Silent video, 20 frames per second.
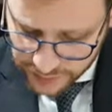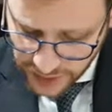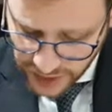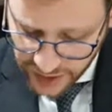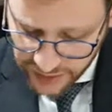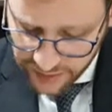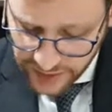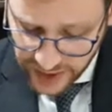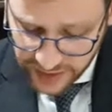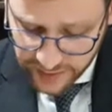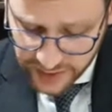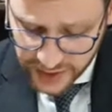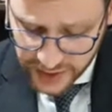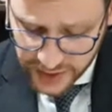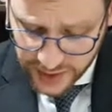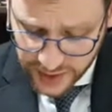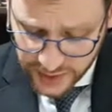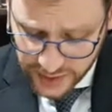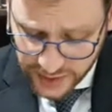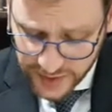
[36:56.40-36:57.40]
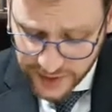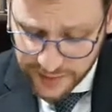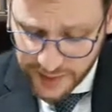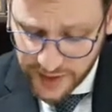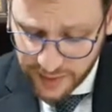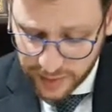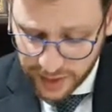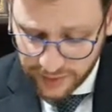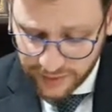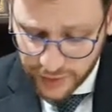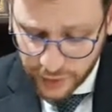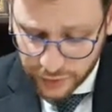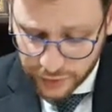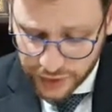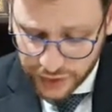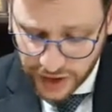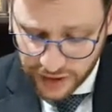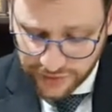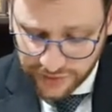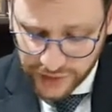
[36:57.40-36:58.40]
And maybe the people of
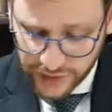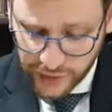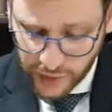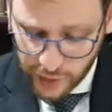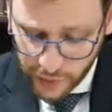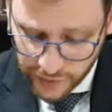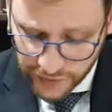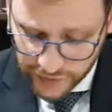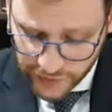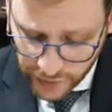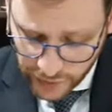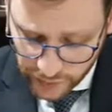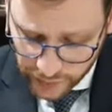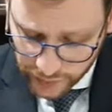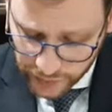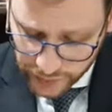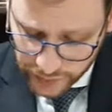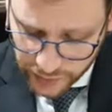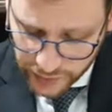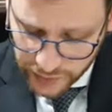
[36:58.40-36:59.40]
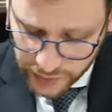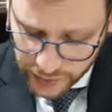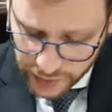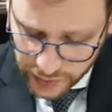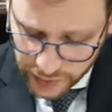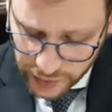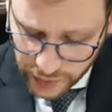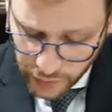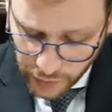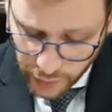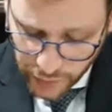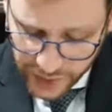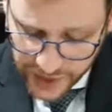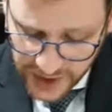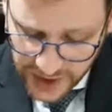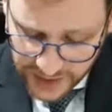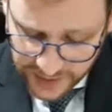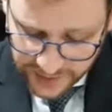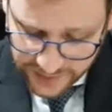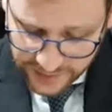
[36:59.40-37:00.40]
Yehoshaphat also were
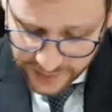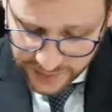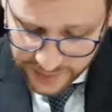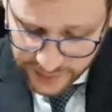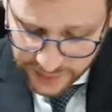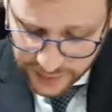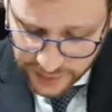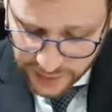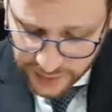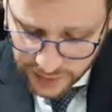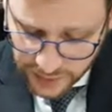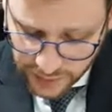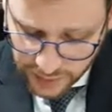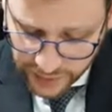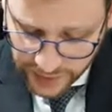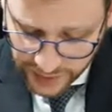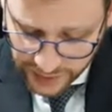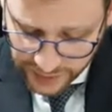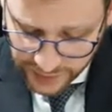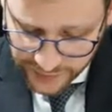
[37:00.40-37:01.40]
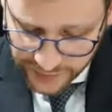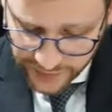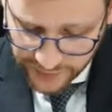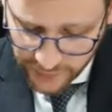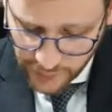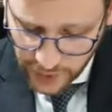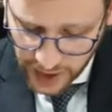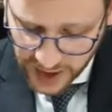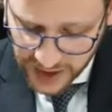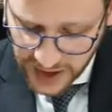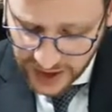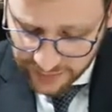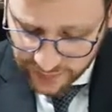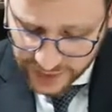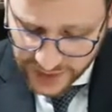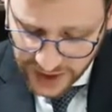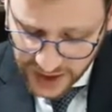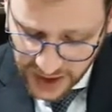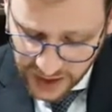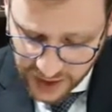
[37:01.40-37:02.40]
not okay. Zavuach
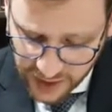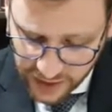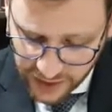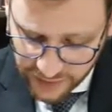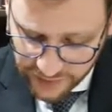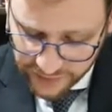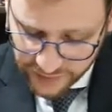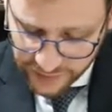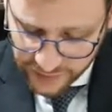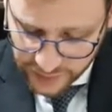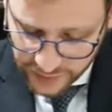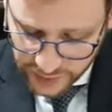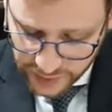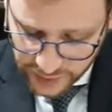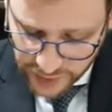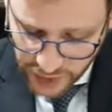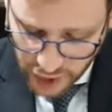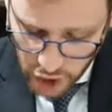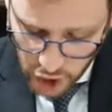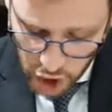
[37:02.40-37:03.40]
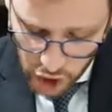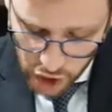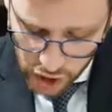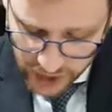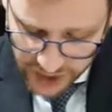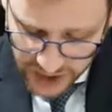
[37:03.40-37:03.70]
Gavri de Achav, Ochel